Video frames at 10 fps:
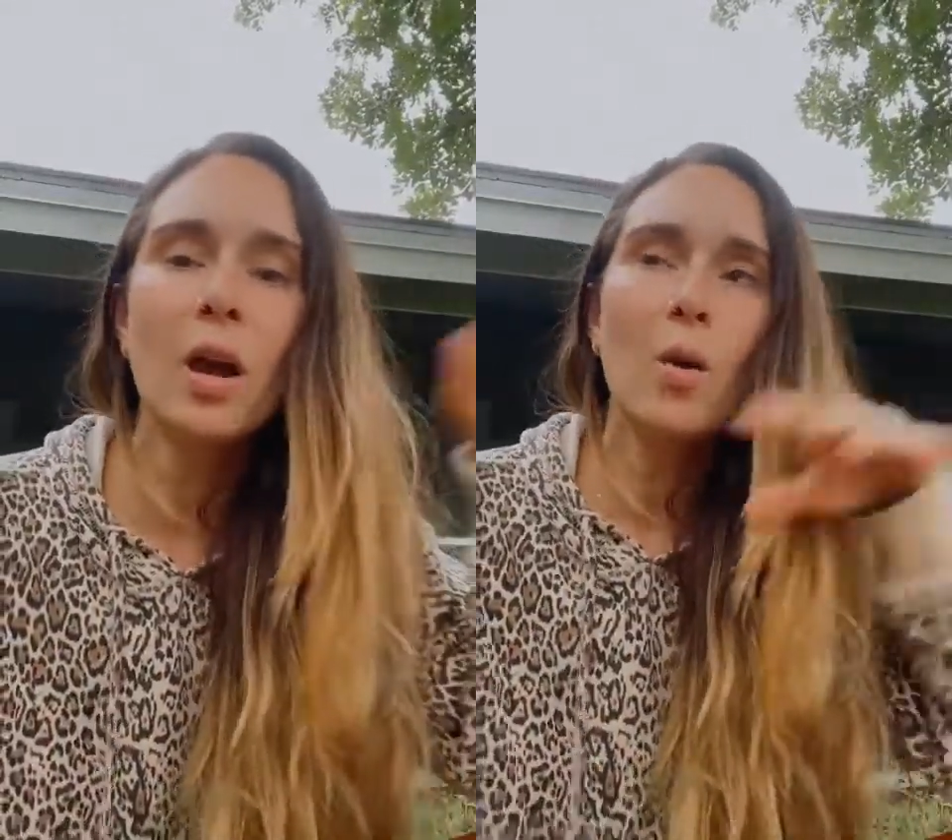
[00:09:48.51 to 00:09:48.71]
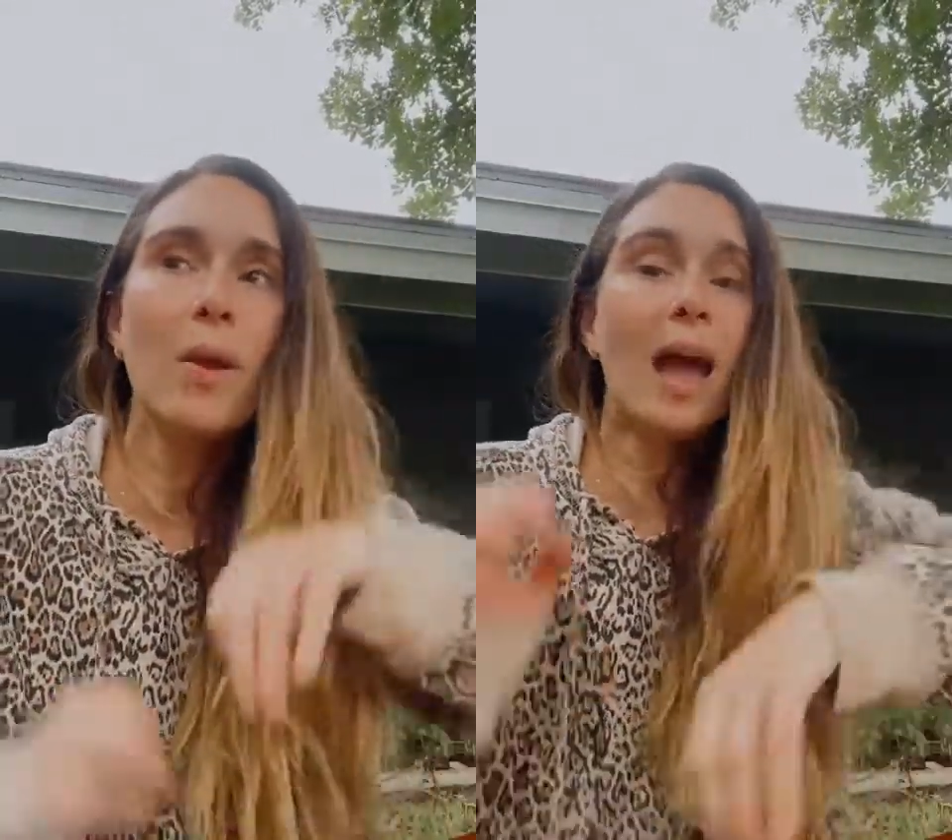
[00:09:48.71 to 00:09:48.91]

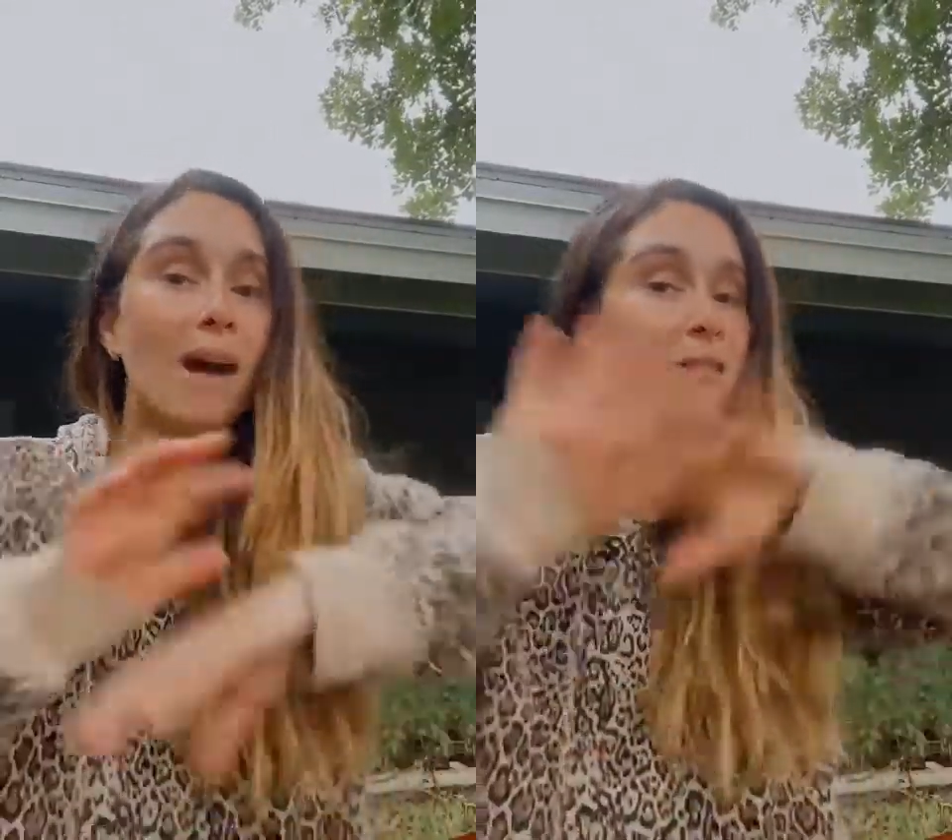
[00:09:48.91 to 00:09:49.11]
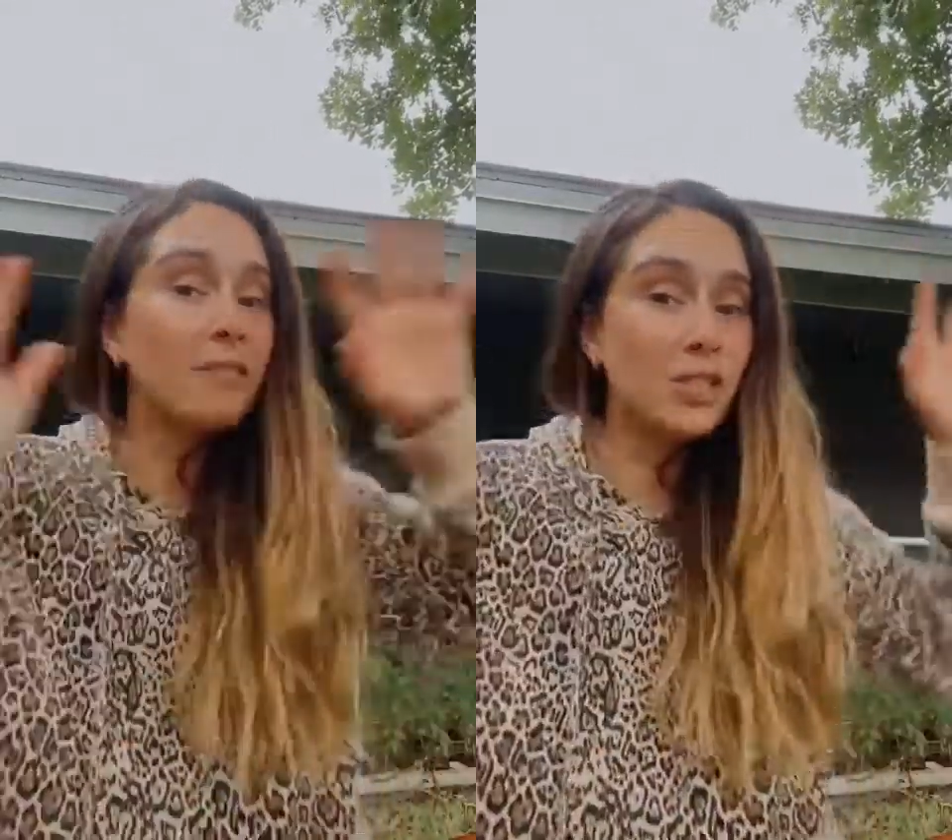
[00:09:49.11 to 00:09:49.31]
We
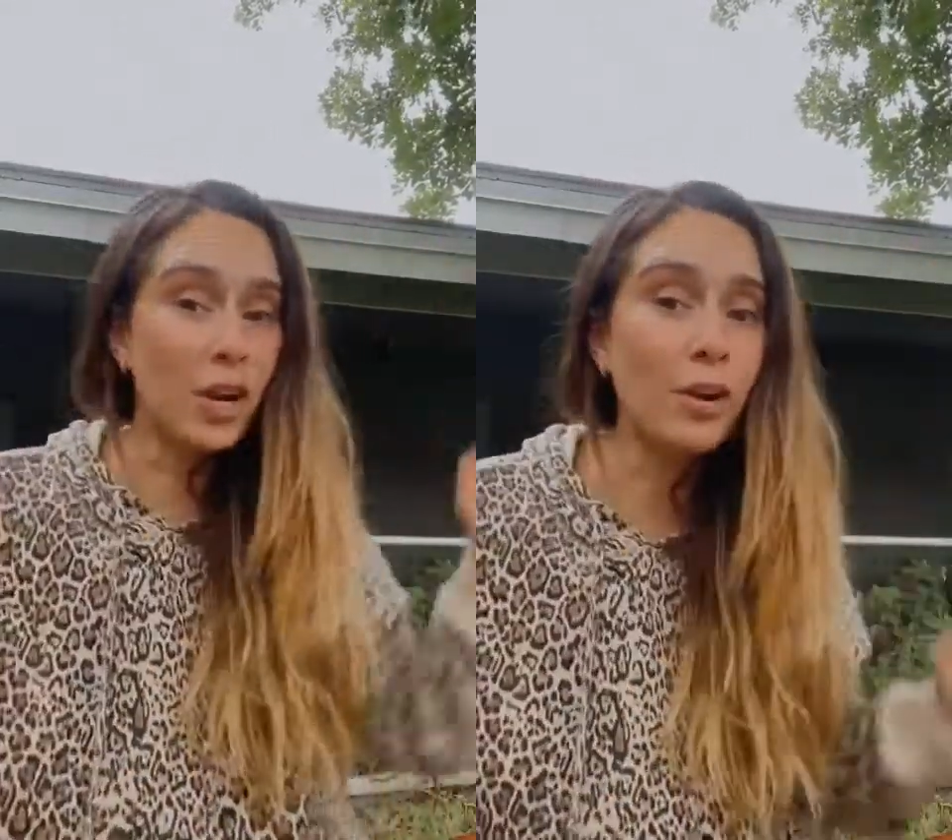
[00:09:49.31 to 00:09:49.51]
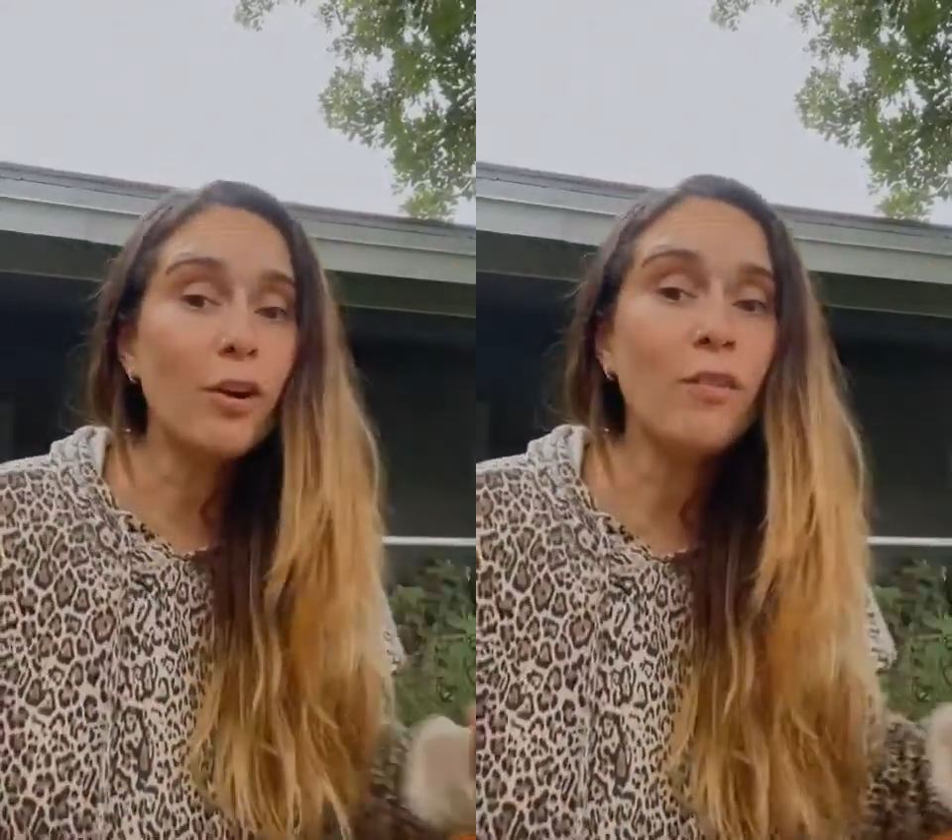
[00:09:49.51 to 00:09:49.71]
have a
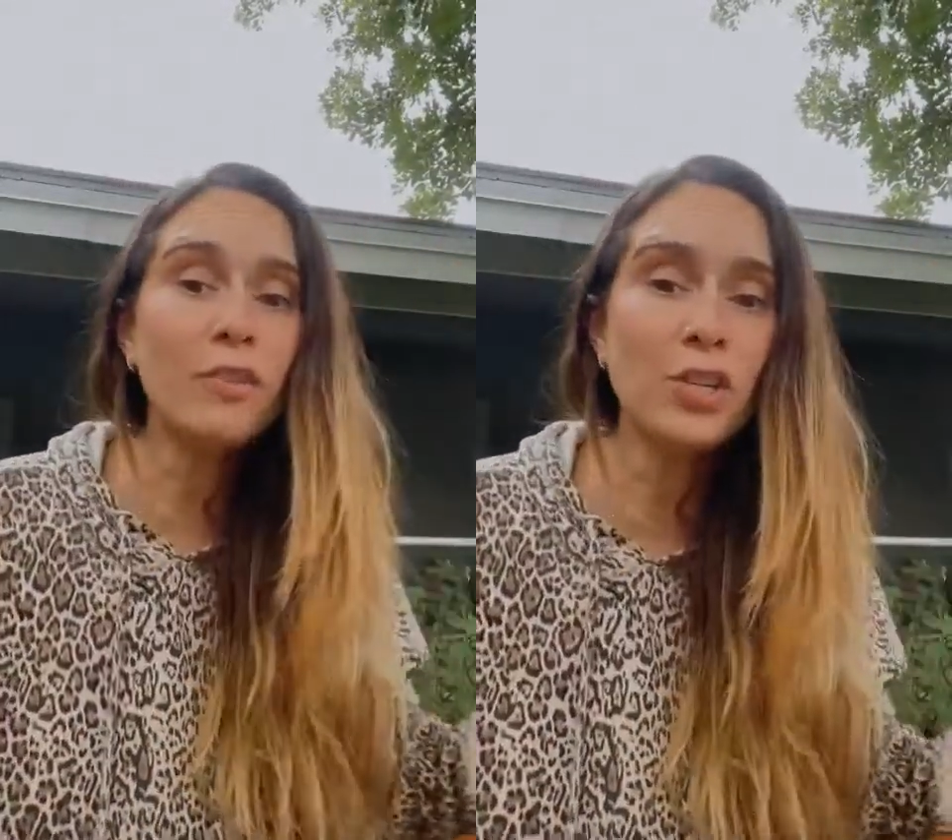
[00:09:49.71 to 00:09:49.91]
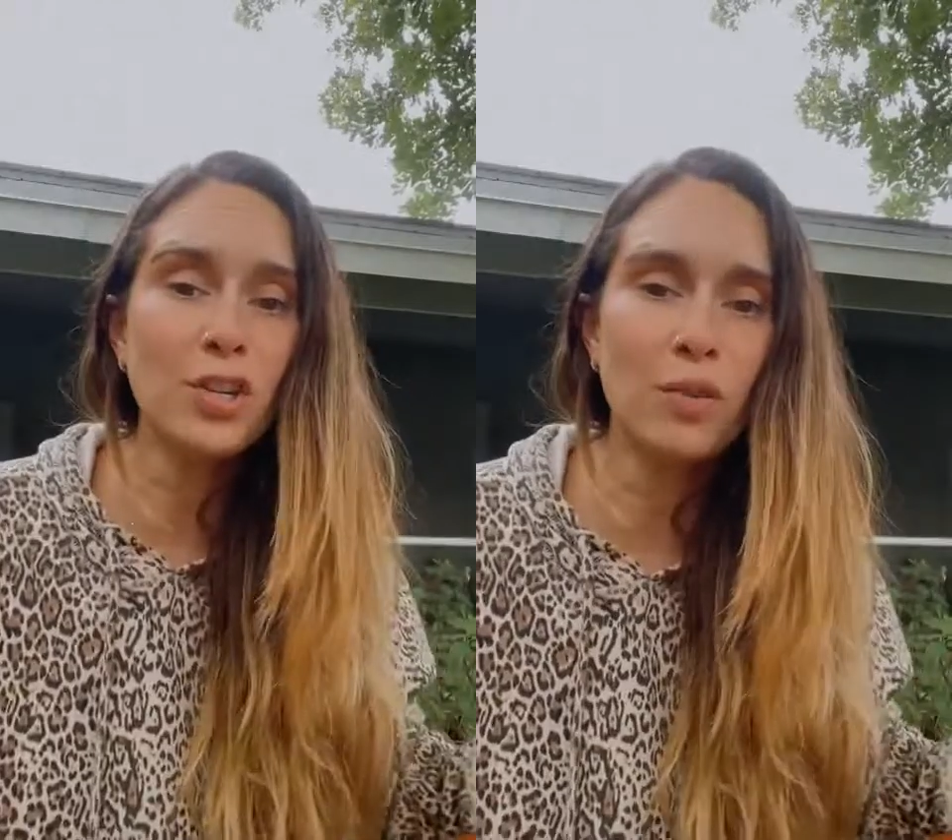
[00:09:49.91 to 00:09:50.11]
general
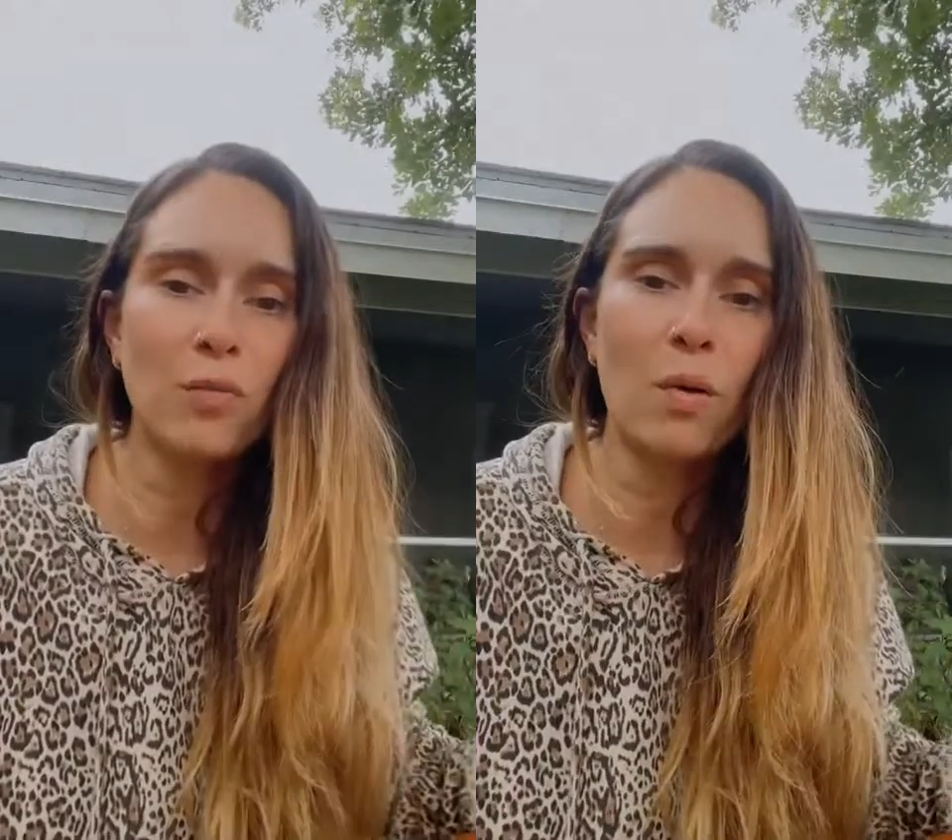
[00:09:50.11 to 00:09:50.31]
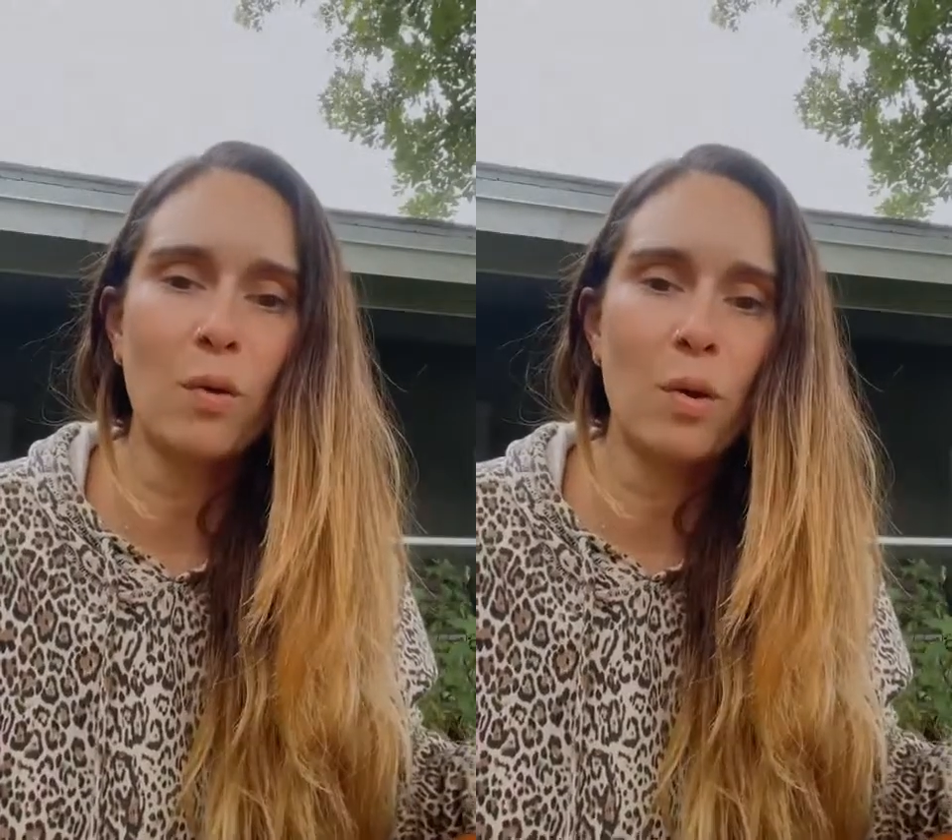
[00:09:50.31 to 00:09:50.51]
vision of
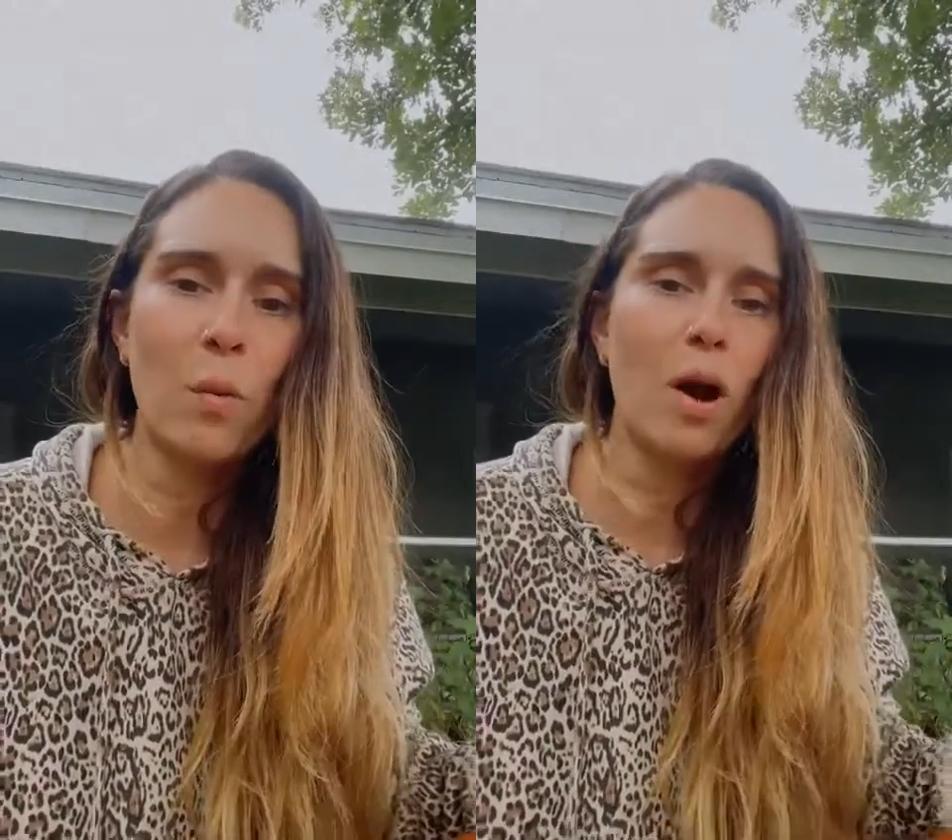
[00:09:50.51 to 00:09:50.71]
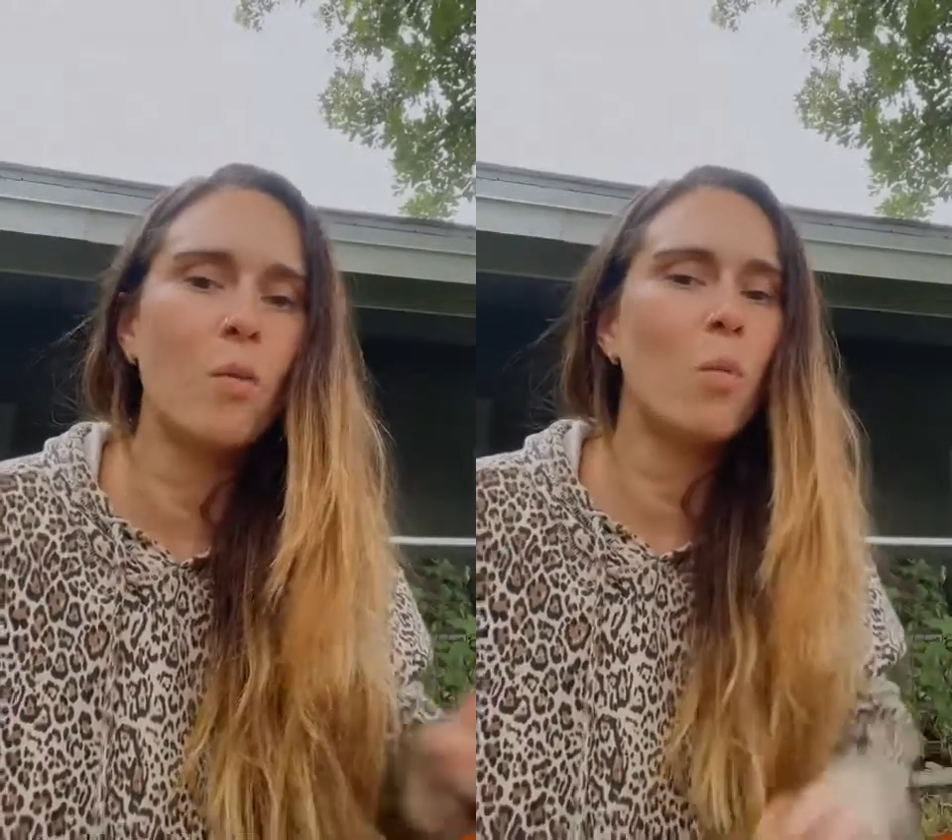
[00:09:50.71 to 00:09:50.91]
what we want.